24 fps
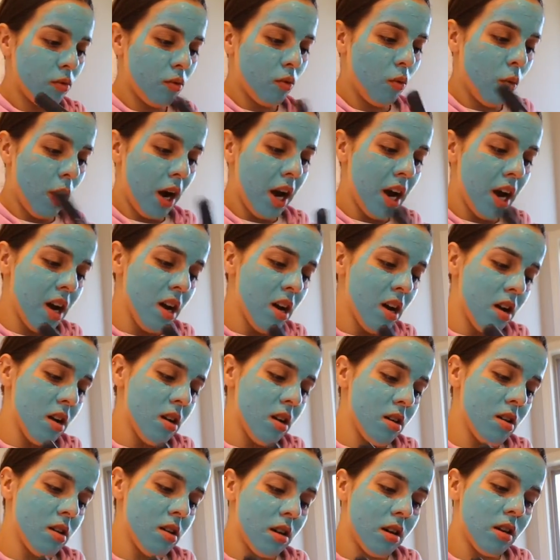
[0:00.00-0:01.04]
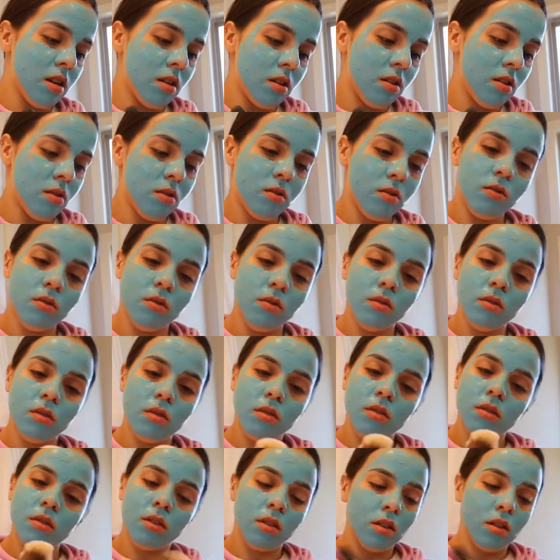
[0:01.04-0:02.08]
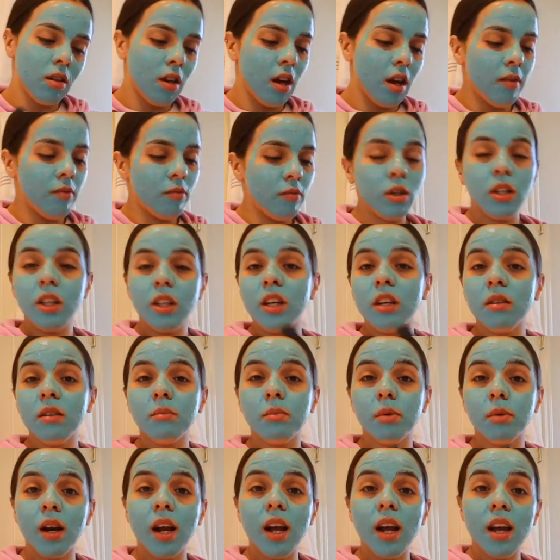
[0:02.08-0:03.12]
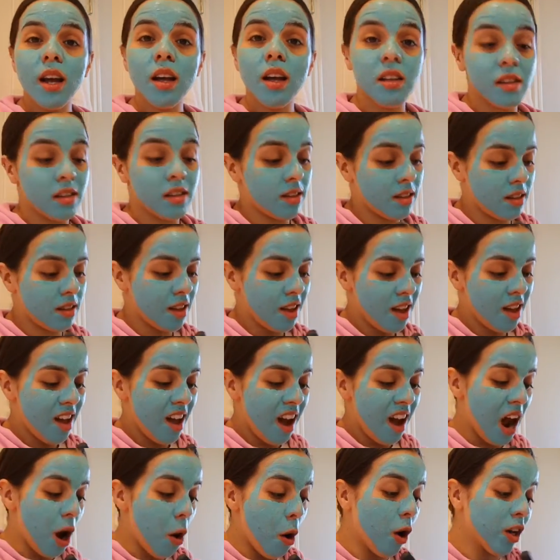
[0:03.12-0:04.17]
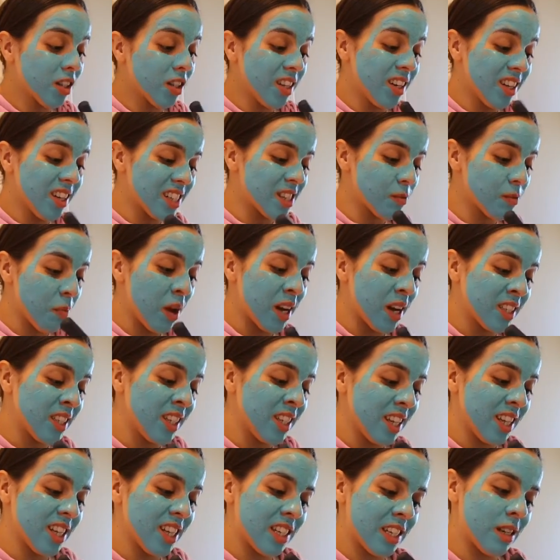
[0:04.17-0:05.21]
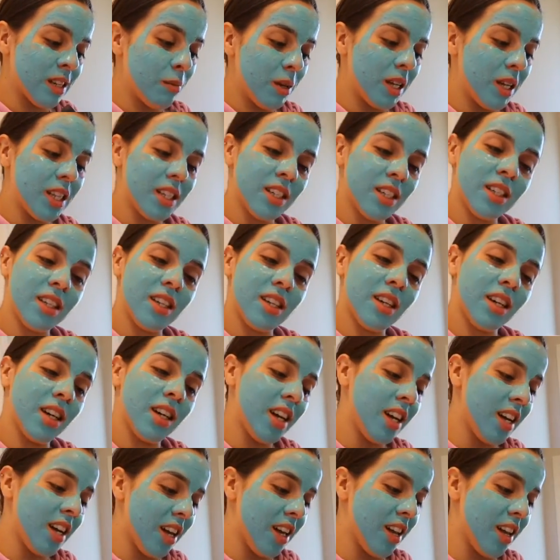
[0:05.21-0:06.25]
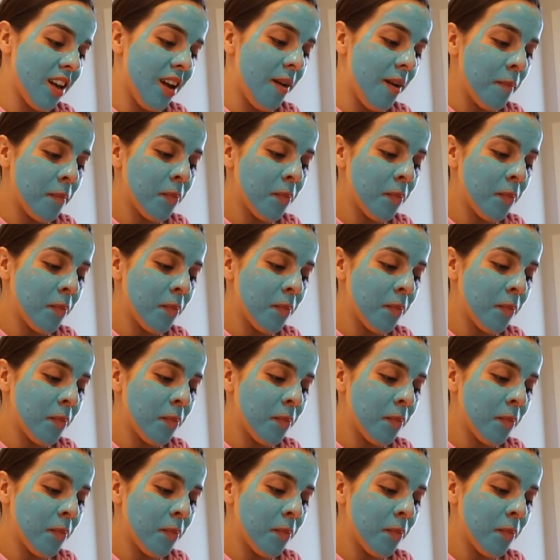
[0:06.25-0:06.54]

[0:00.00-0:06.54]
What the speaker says: wow. I'm really impressed. I wasn't expecting it to be this good.